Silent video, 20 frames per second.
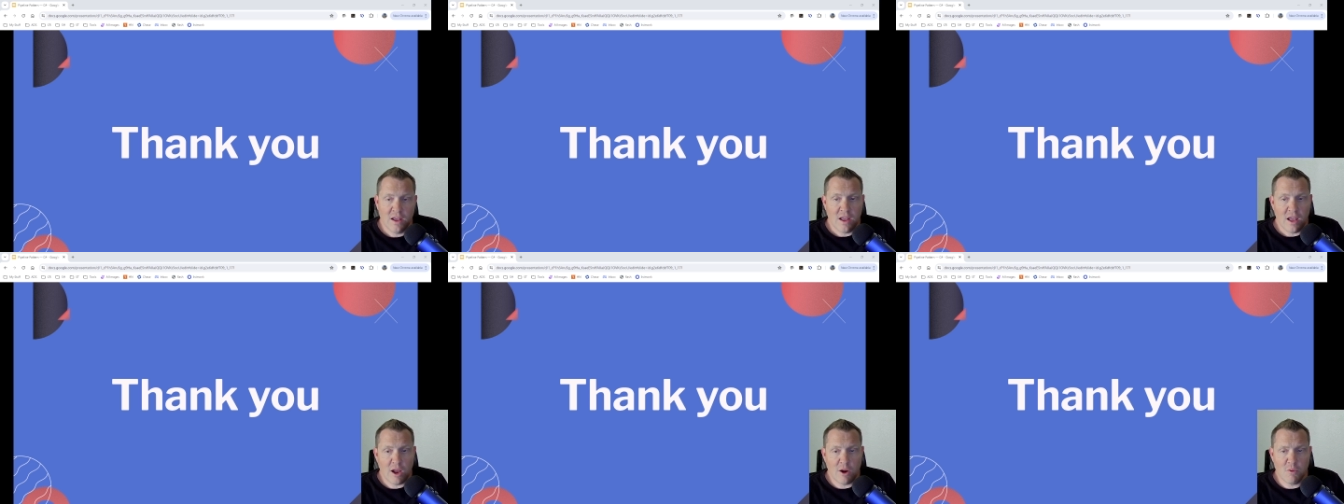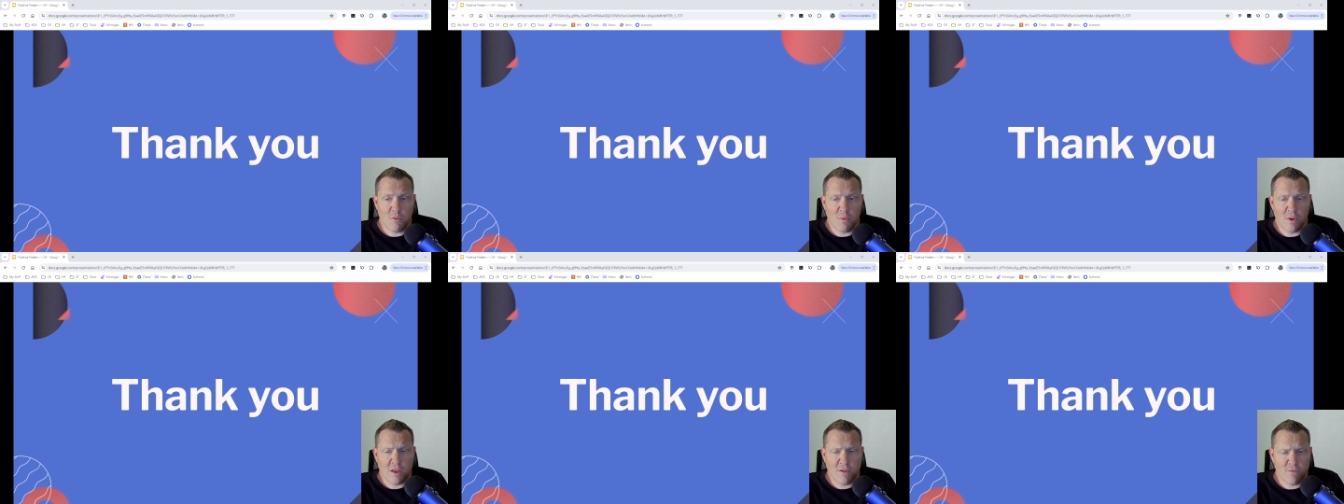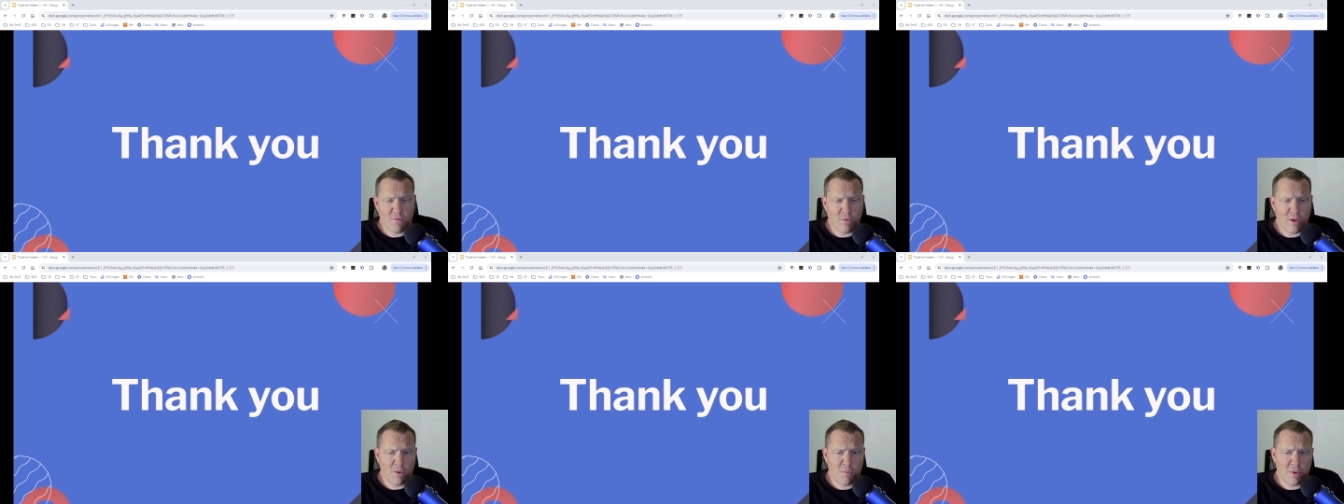and make,
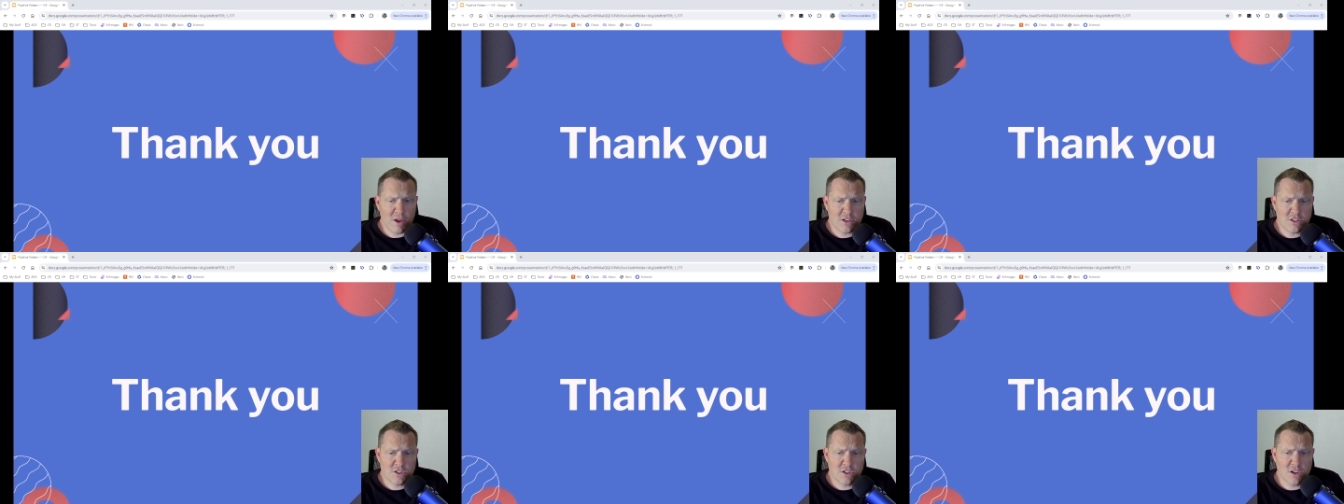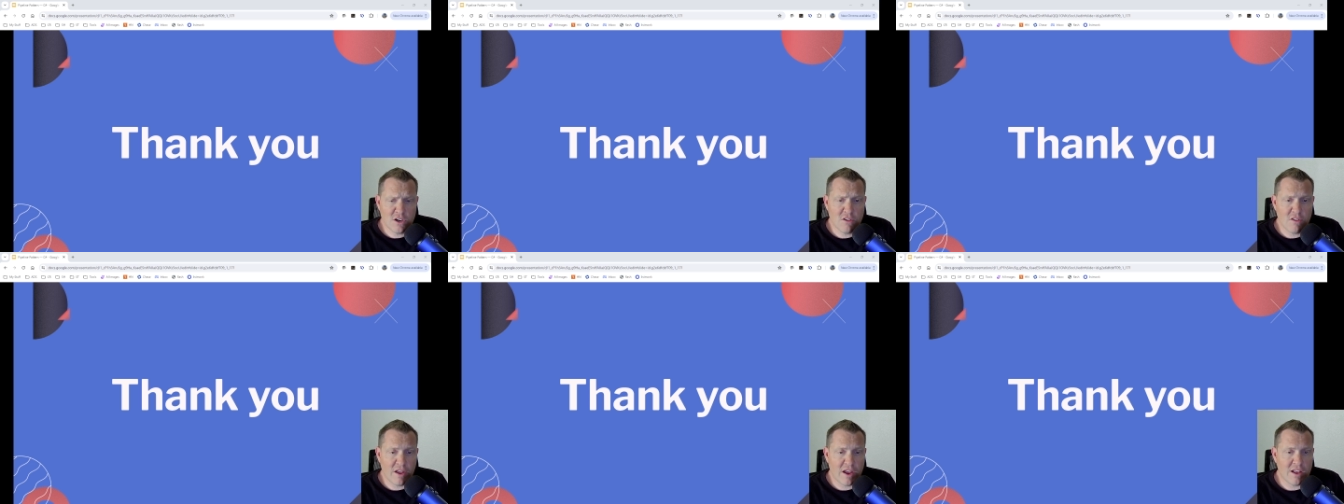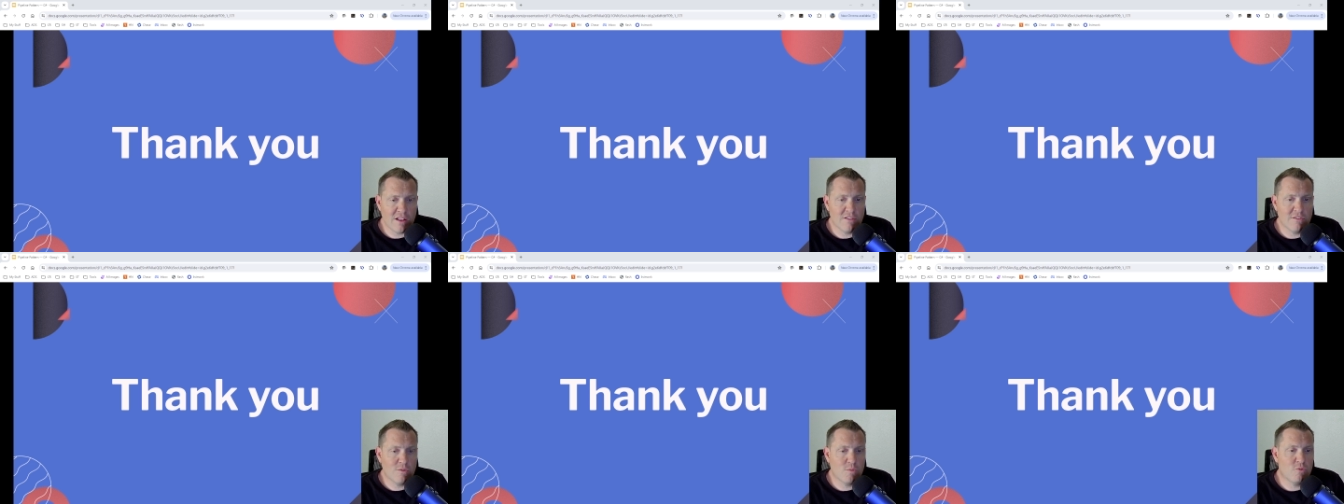and make sure to
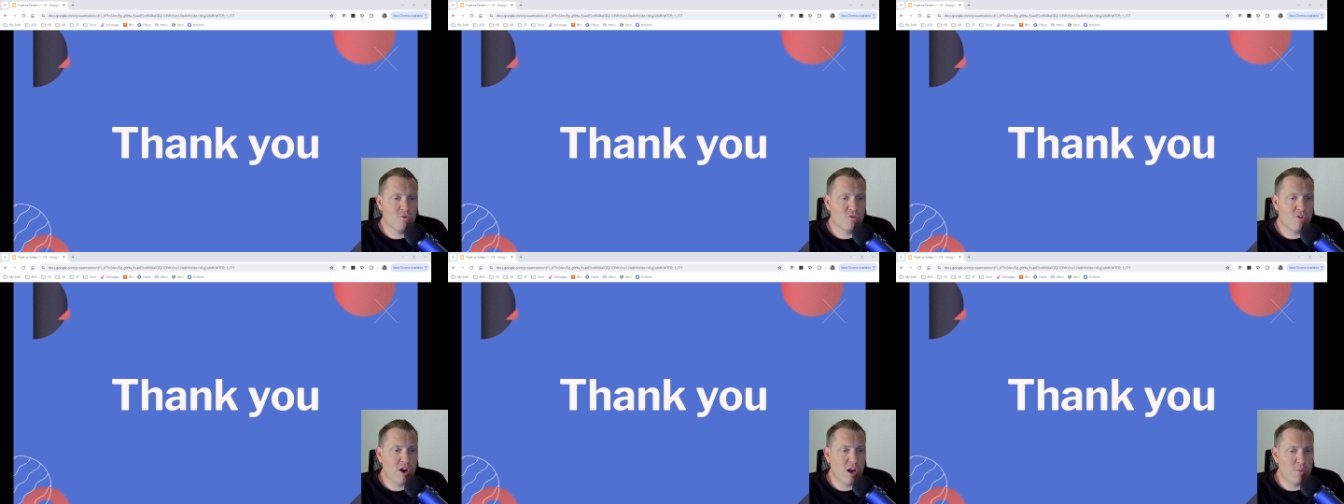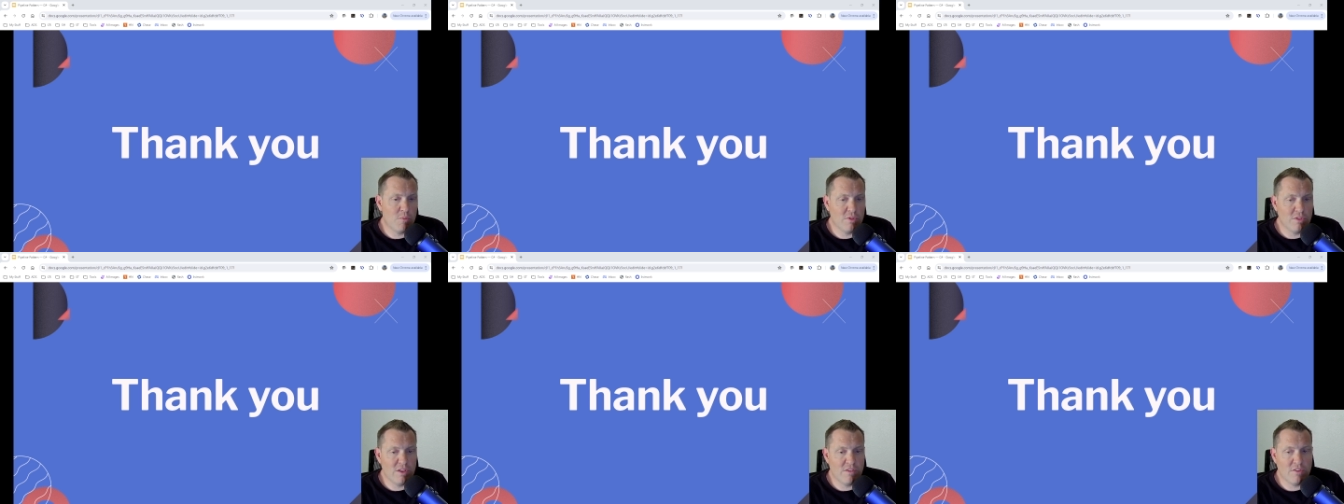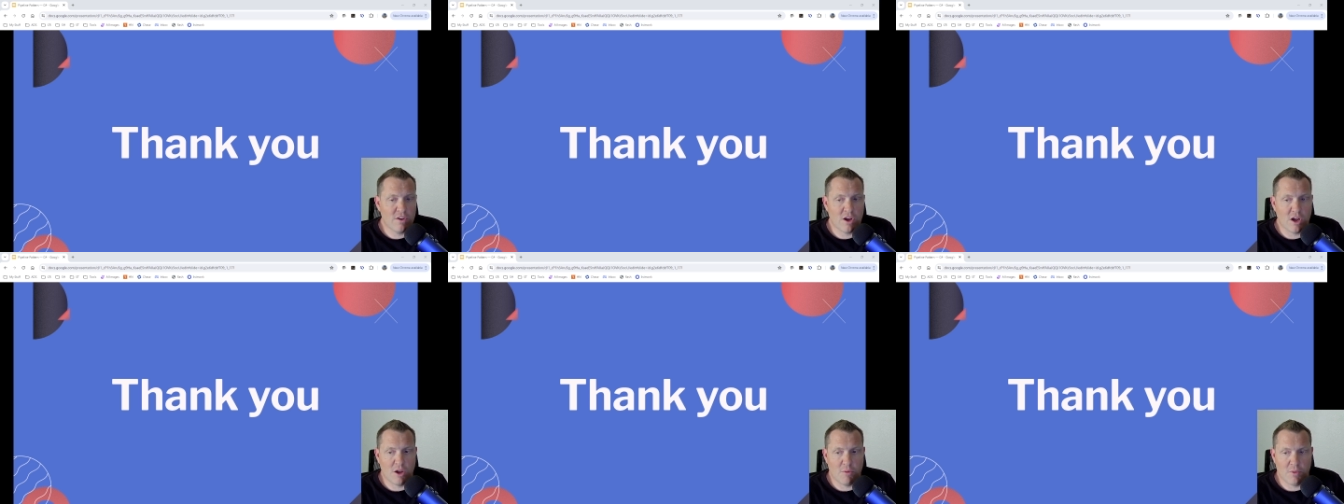like and subscribe and leave a
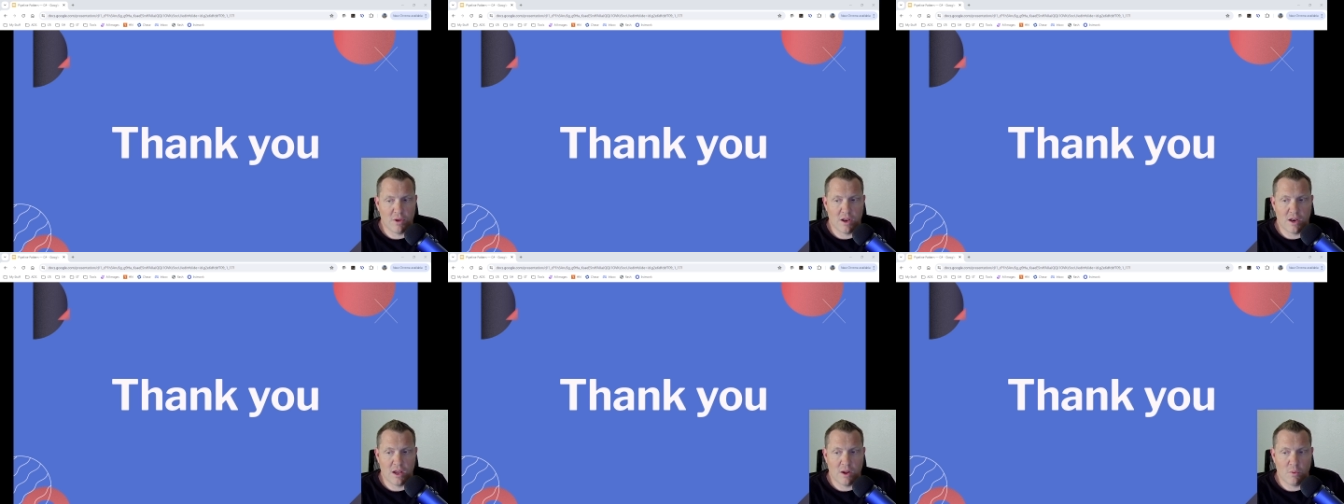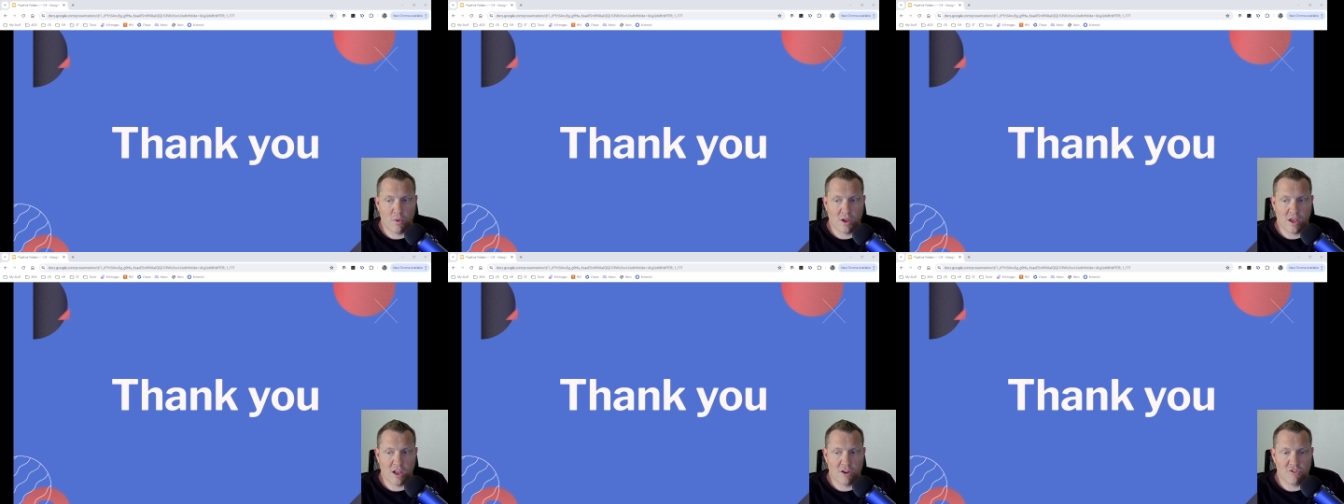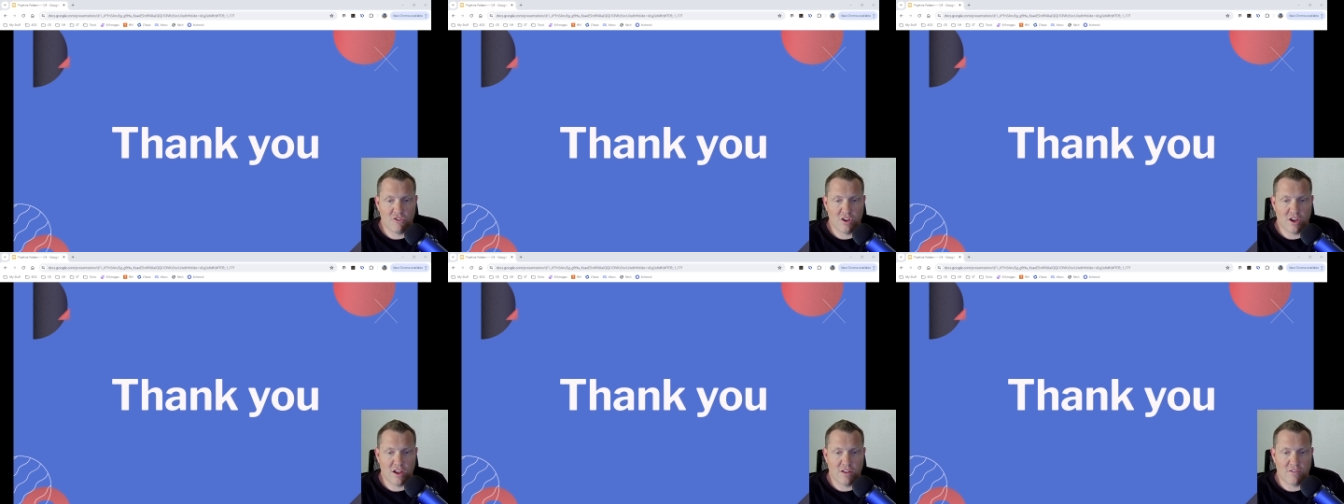comment, and we'll
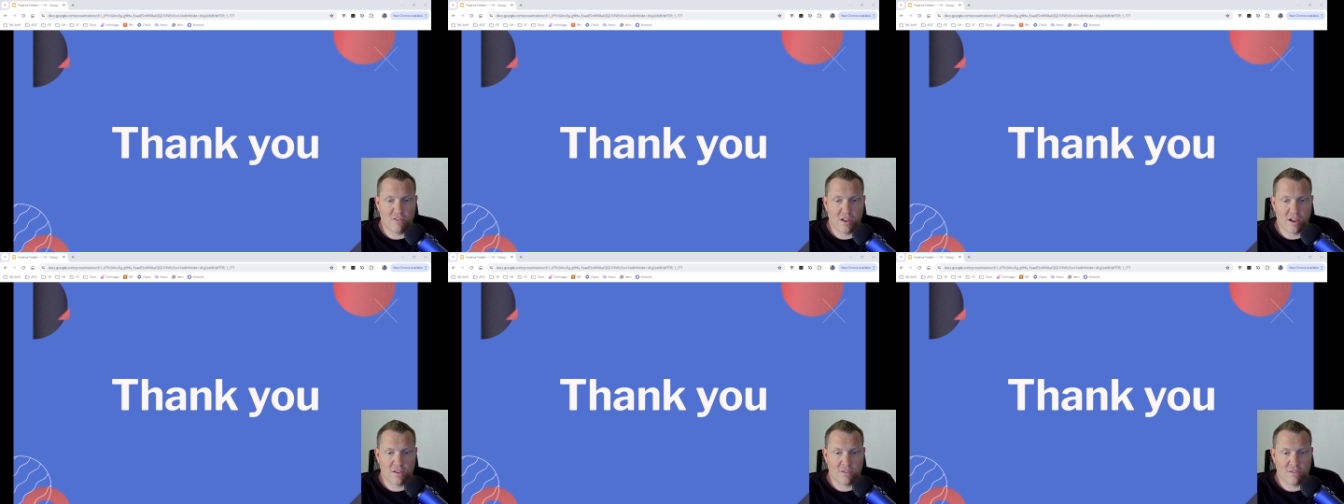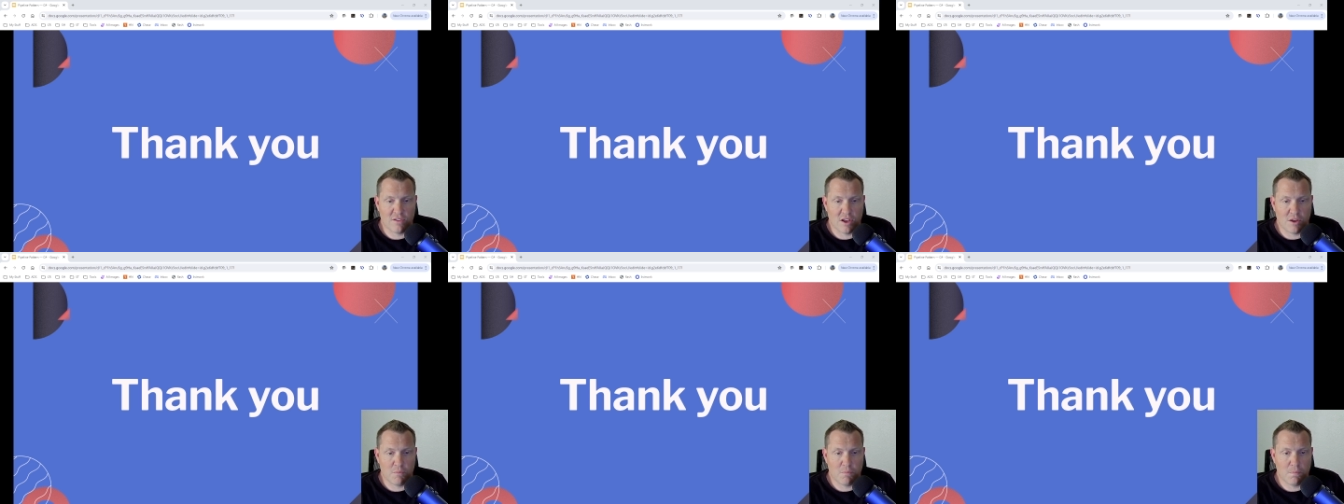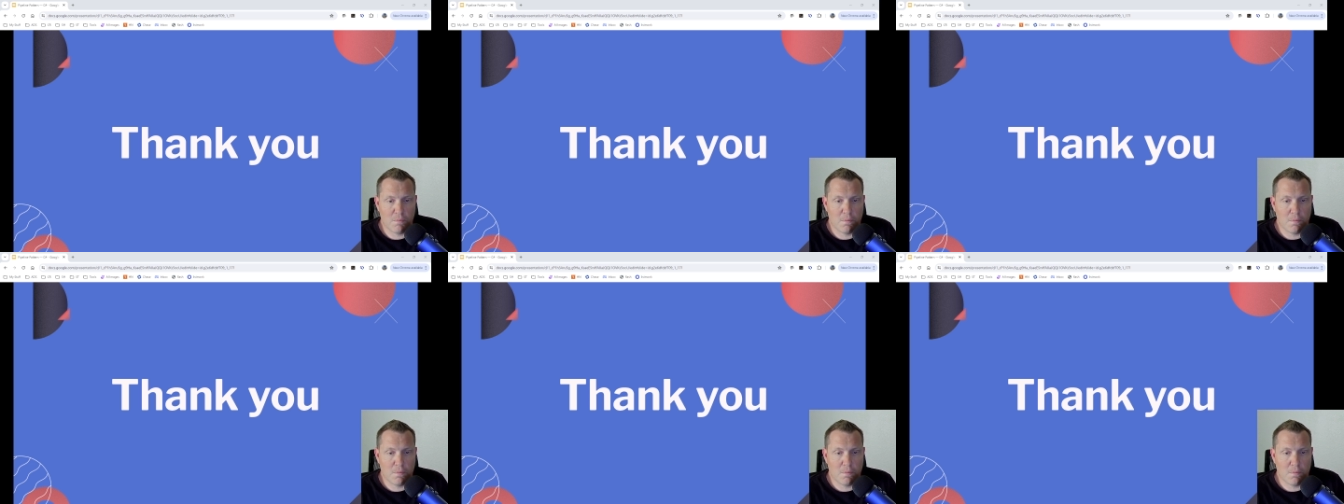catch you guys next time.